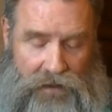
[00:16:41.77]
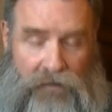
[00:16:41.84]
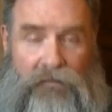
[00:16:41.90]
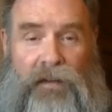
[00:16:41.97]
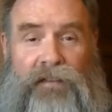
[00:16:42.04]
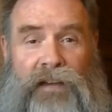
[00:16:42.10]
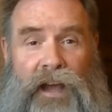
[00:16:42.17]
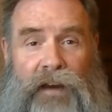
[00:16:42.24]
it's
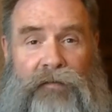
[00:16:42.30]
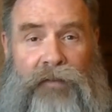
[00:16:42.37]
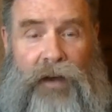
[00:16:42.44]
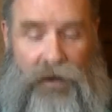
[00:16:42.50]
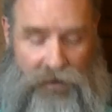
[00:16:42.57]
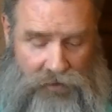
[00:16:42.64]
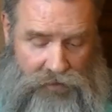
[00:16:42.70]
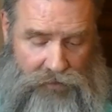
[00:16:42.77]
kind of fun
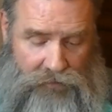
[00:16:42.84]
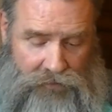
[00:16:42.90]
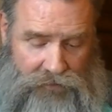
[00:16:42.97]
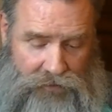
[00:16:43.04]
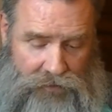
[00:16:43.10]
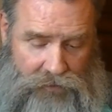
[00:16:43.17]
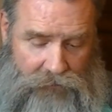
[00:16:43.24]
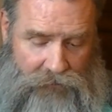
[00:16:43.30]
too. So
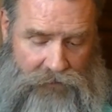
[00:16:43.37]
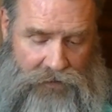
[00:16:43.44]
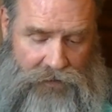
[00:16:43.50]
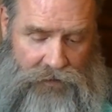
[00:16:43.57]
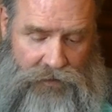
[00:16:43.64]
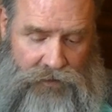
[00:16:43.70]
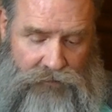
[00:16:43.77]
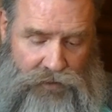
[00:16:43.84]

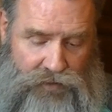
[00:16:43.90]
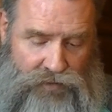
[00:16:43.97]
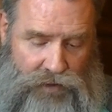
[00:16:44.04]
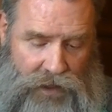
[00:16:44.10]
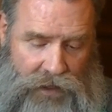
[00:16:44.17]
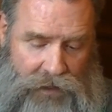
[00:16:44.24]
give it a try.